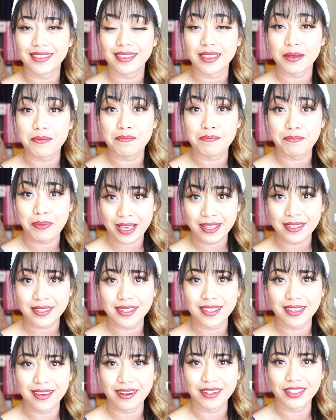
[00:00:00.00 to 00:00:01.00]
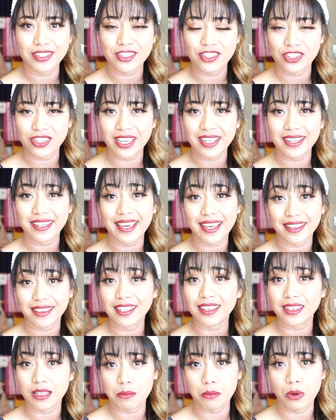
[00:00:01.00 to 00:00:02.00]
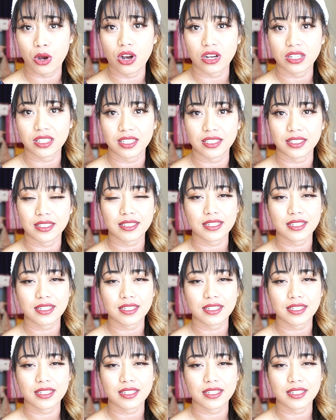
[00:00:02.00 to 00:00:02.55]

the best yarns you can get in the market.